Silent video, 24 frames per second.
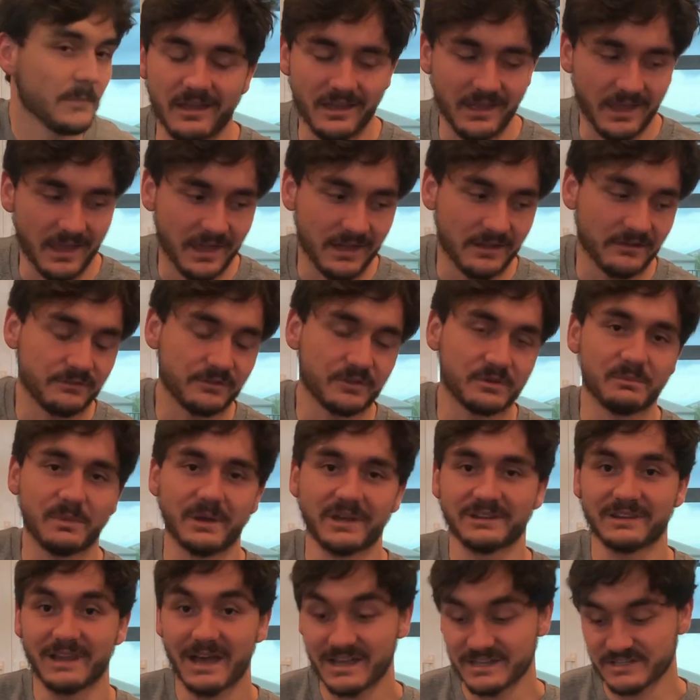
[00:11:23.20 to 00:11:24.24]
And for my
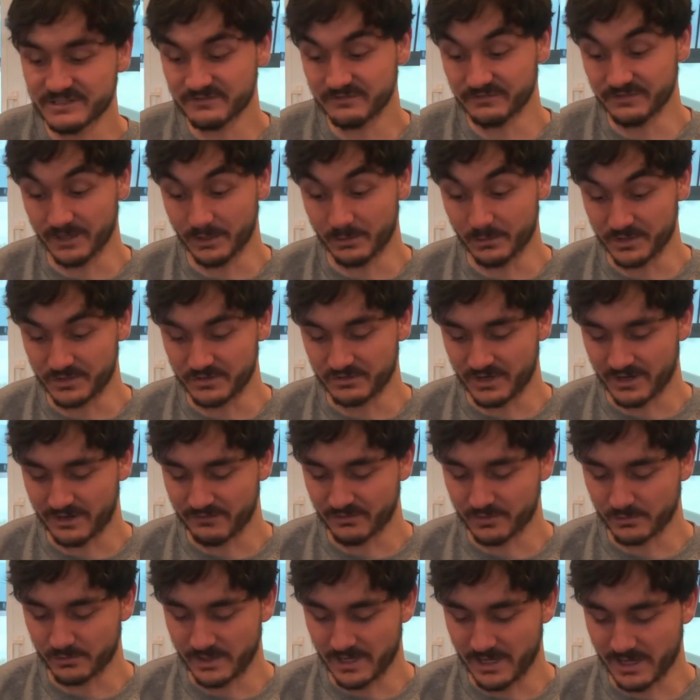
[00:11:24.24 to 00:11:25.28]
last fairway
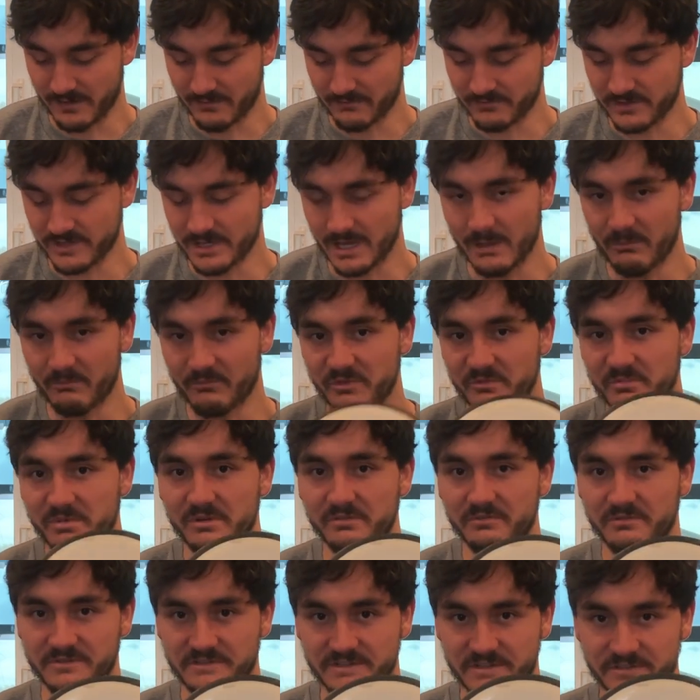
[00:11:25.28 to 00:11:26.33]
driver, we have the MVP
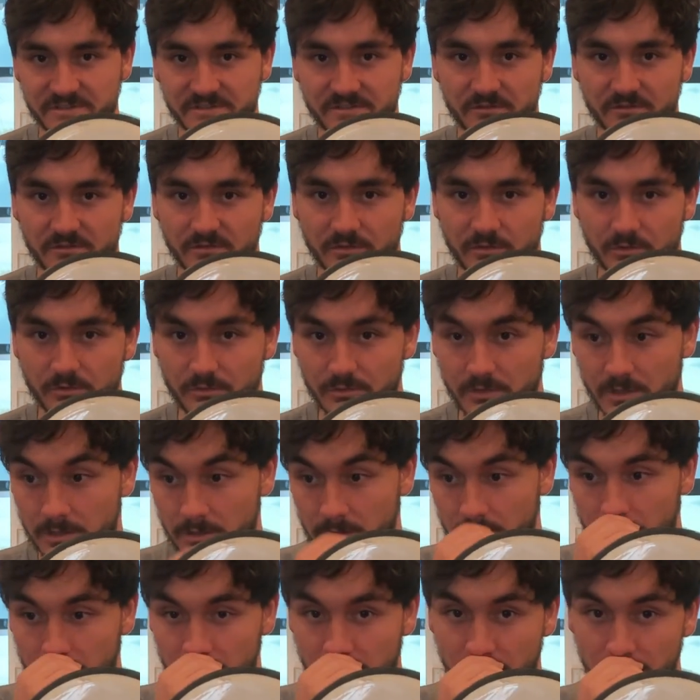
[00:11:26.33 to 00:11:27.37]
Resistor
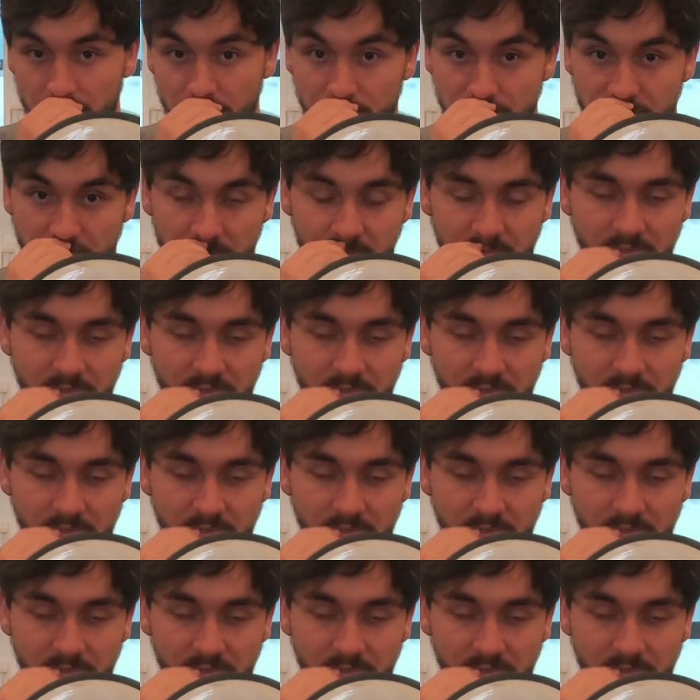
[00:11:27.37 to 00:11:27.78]
in the Neutron